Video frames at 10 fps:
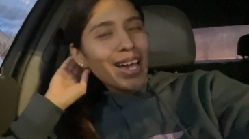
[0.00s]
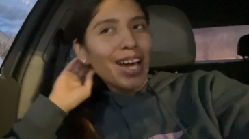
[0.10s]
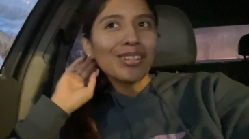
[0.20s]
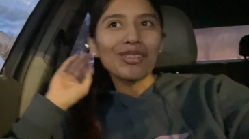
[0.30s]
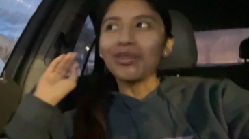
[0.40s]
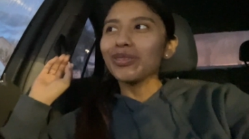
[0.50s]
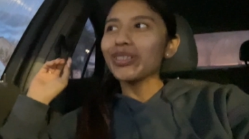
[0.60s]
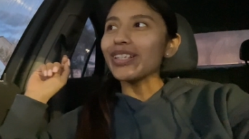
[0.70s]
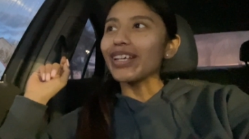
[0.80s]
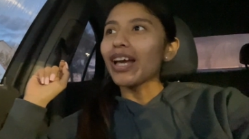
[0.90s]
I don't know. We'll
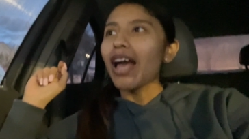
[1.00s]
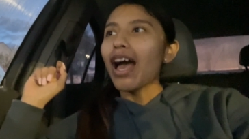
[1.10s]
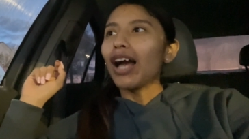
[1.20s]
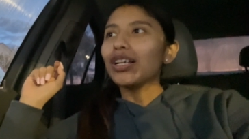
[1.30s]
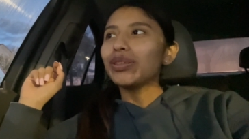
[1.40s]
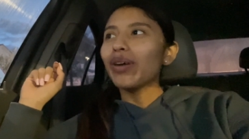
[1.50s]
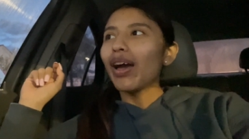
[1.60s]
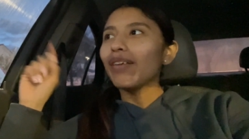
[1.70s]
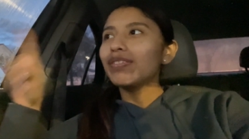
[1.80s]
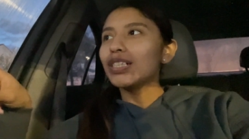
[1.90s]
see. I do
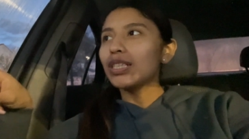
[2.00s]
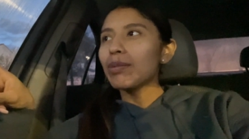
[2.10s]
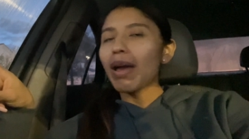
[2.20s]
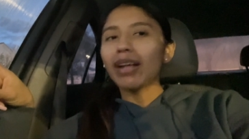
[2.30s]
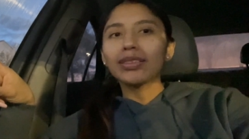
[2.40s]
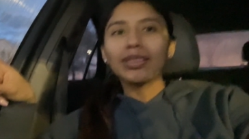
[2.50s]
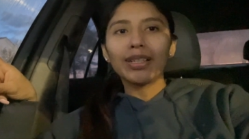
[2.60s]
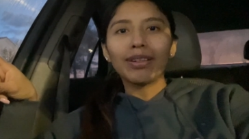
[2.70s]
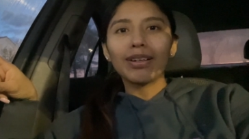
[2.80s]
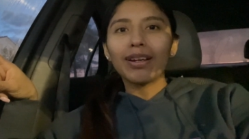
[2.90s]
have TJ Maxx
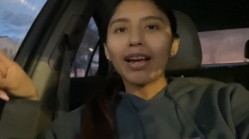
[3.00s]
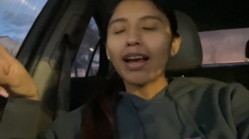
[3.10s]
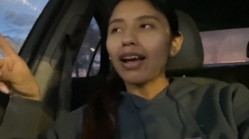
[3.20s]
here.